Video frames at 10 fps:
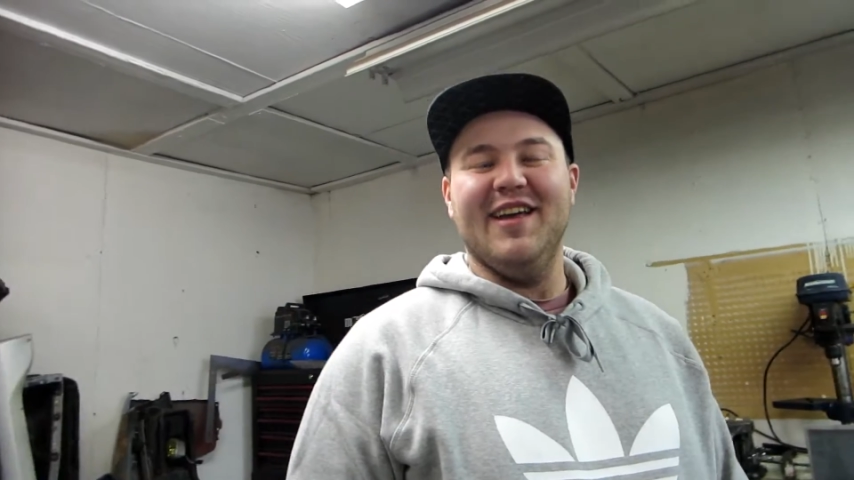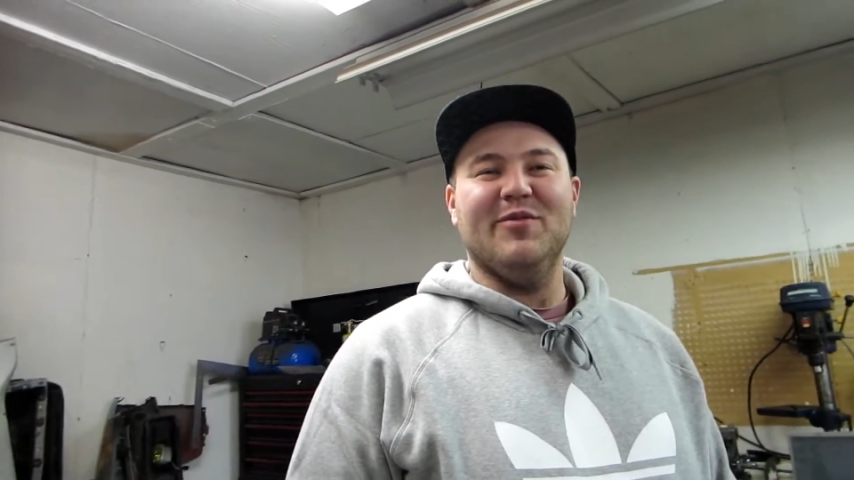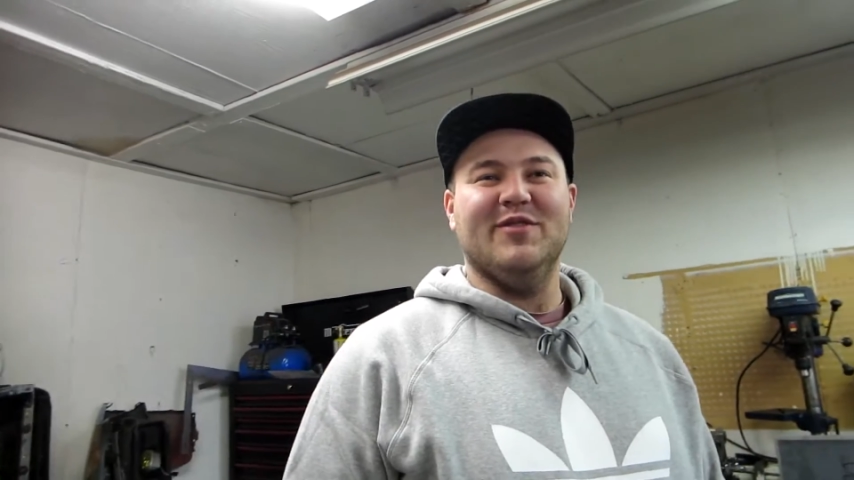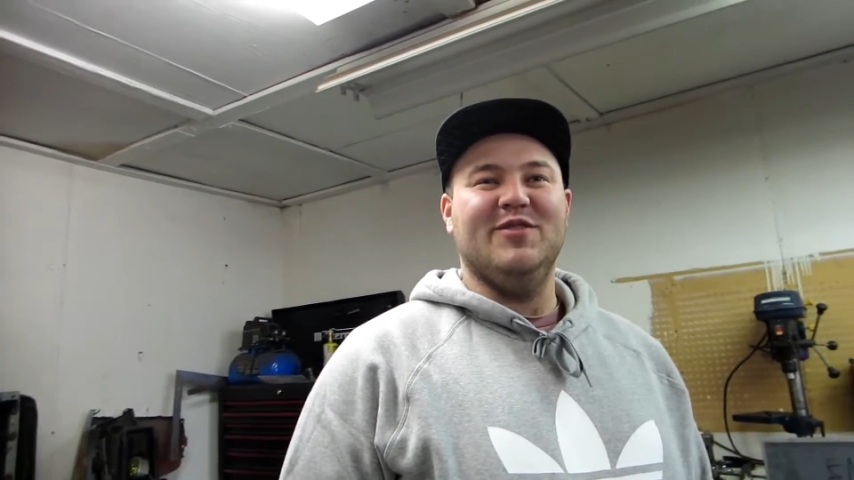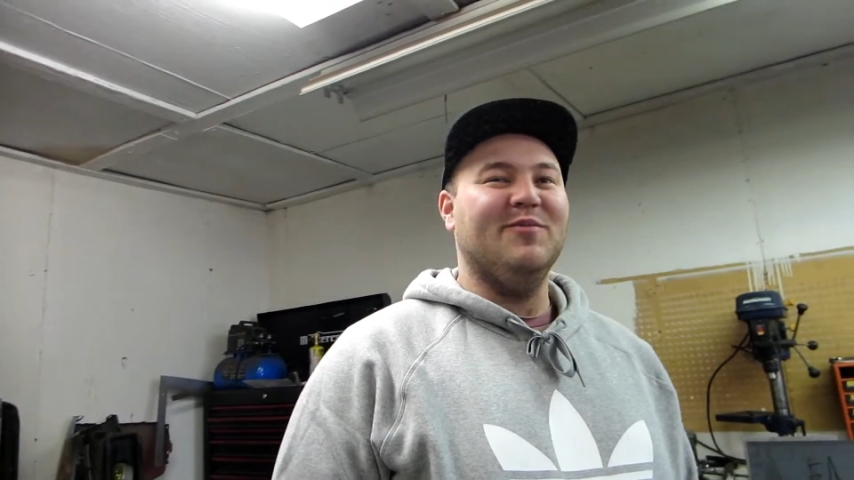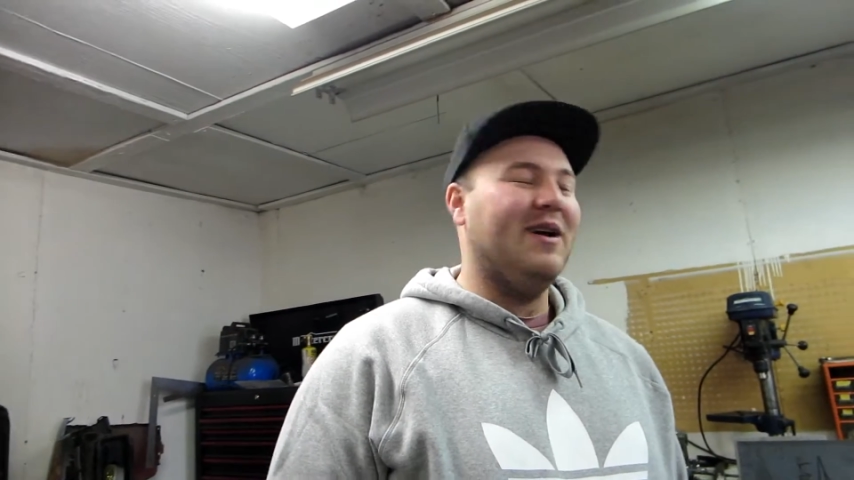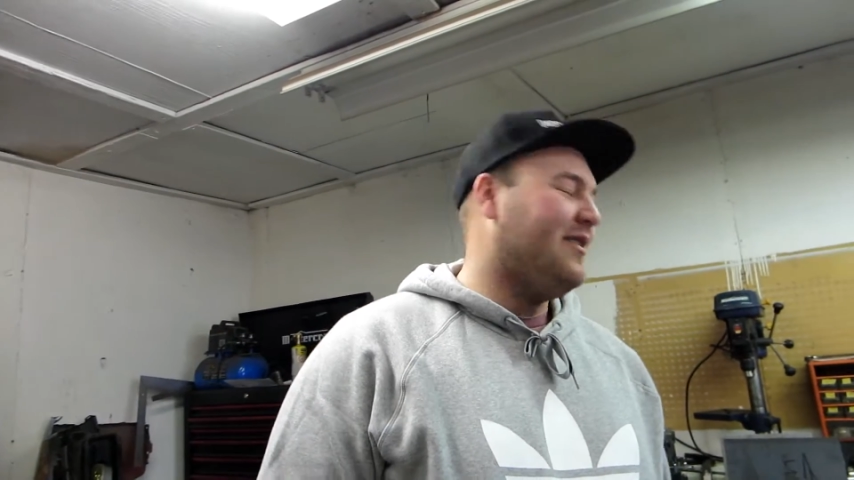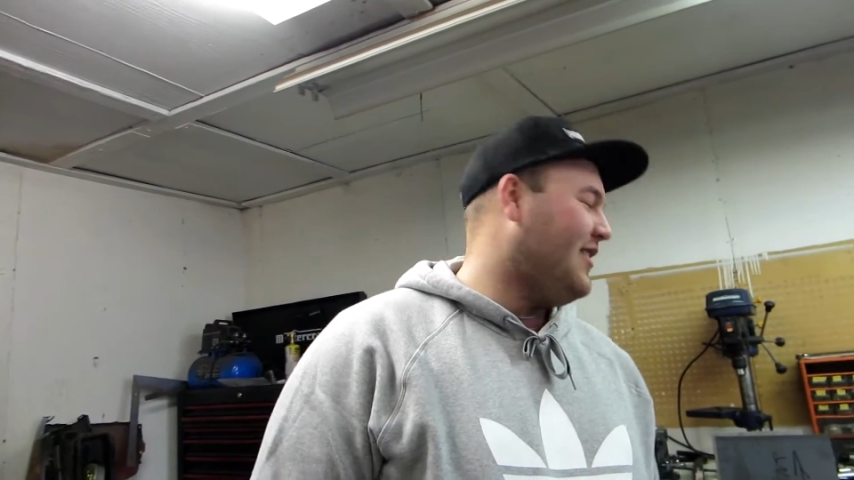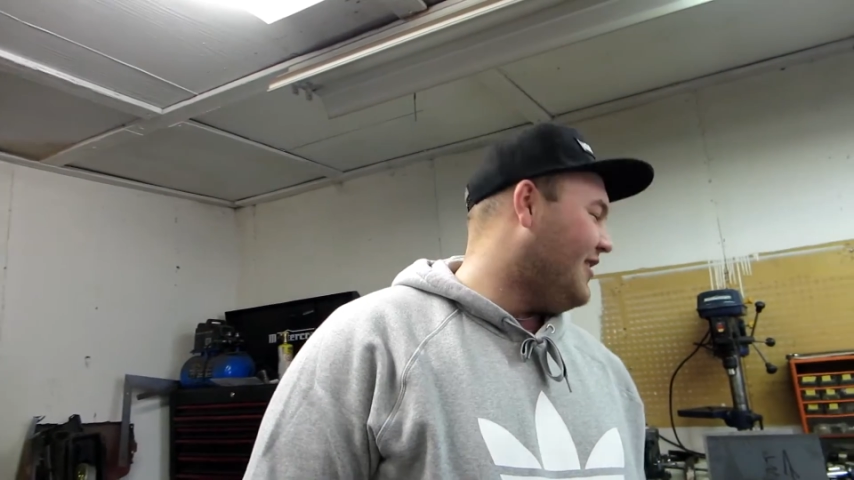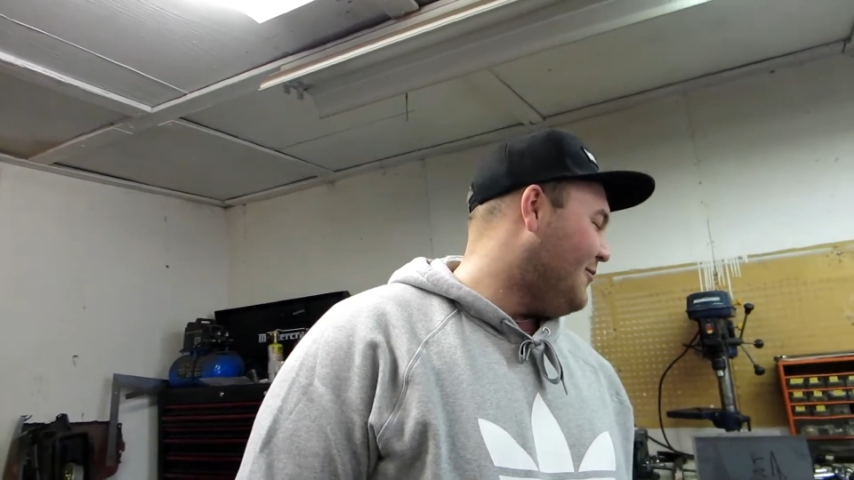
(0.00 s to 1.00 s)
able to
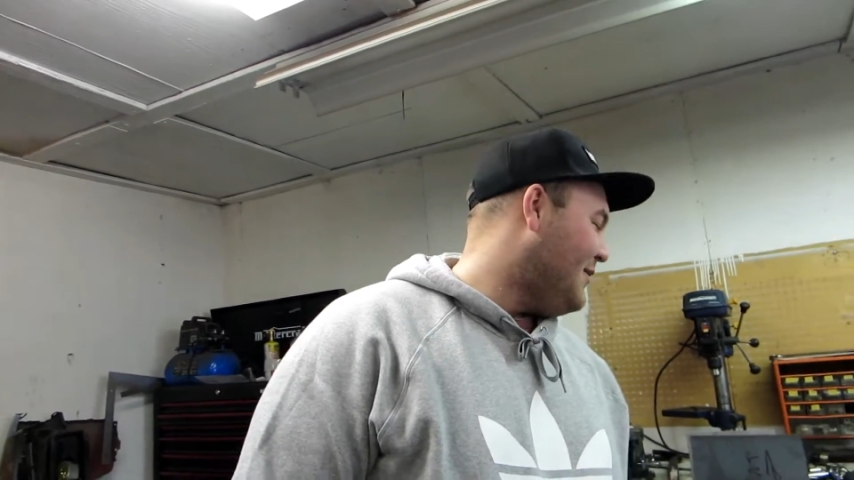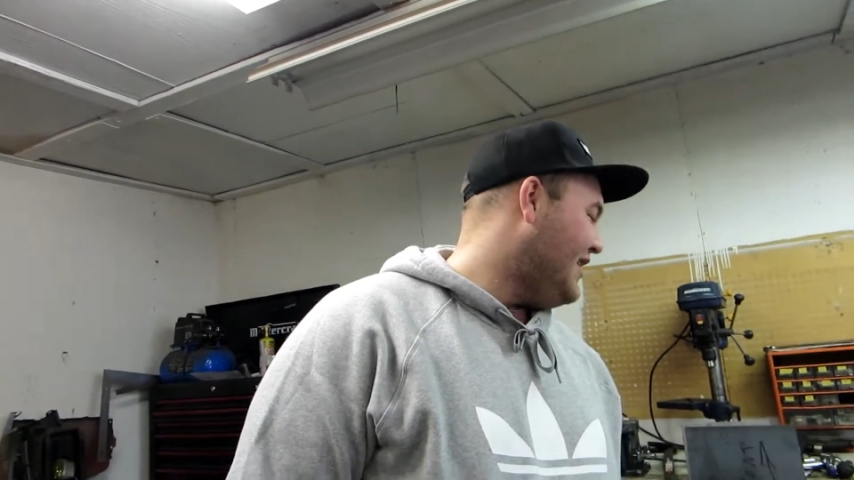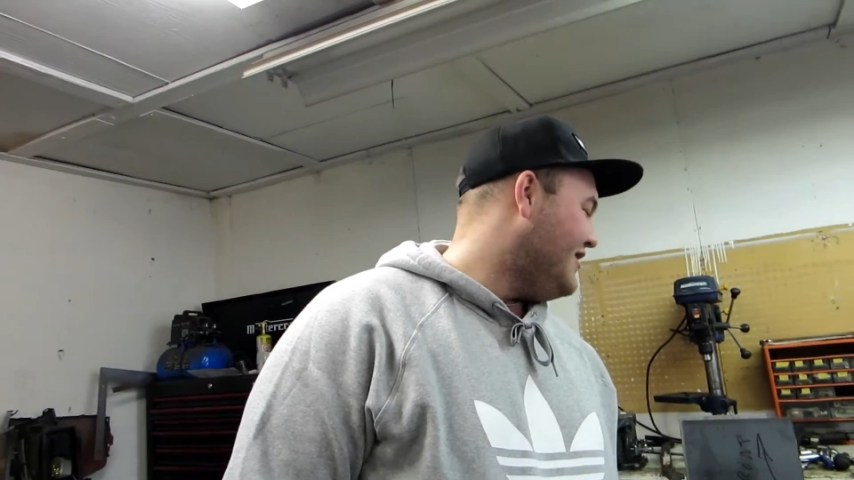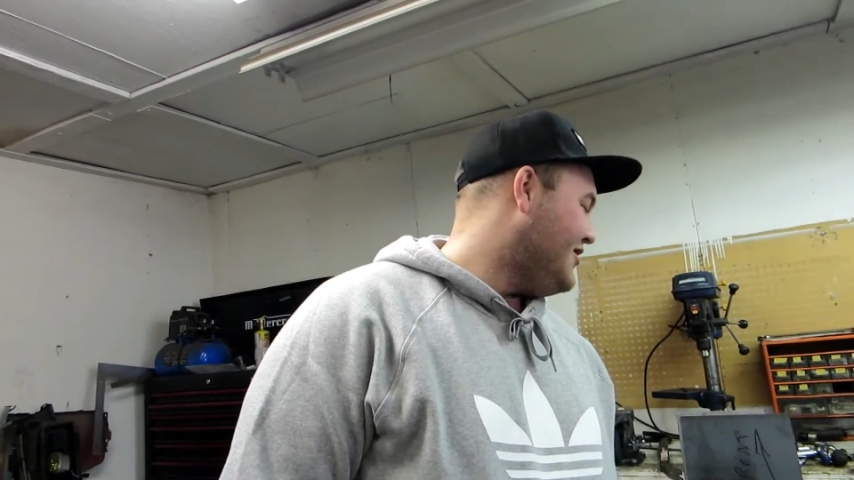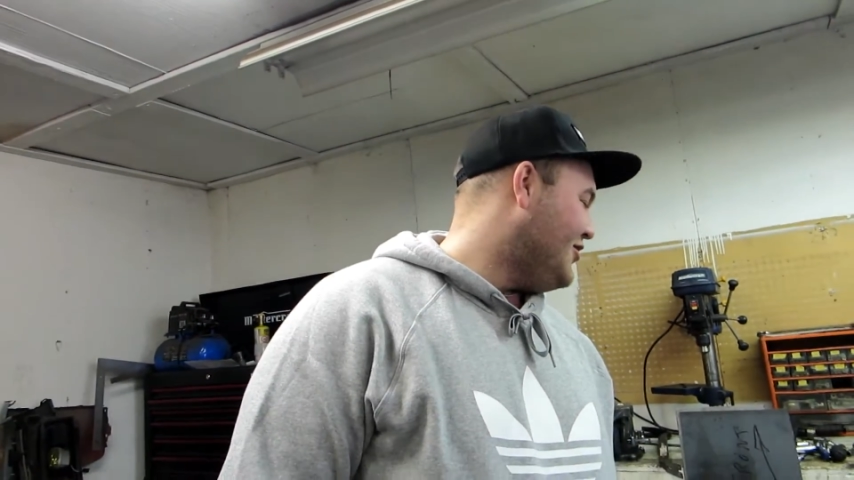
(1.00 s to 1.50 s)
mate